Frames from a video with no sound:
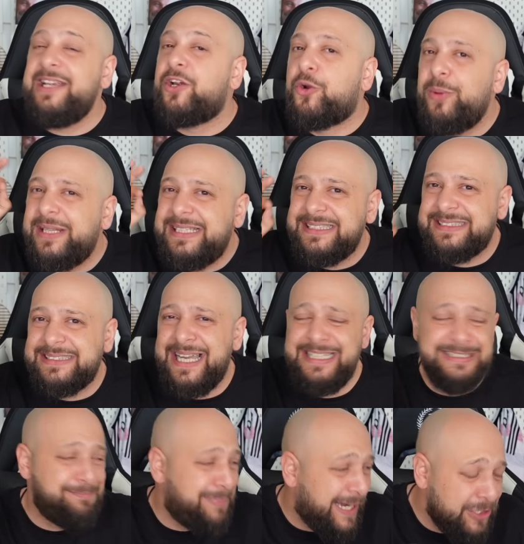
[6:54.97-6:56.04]

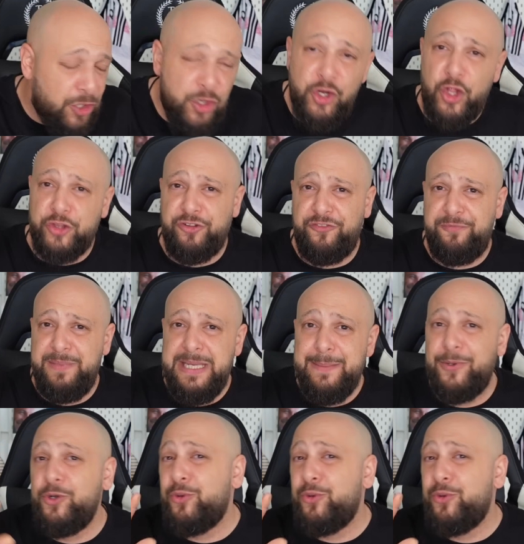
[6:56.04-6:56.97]
Criticized by a lot of people.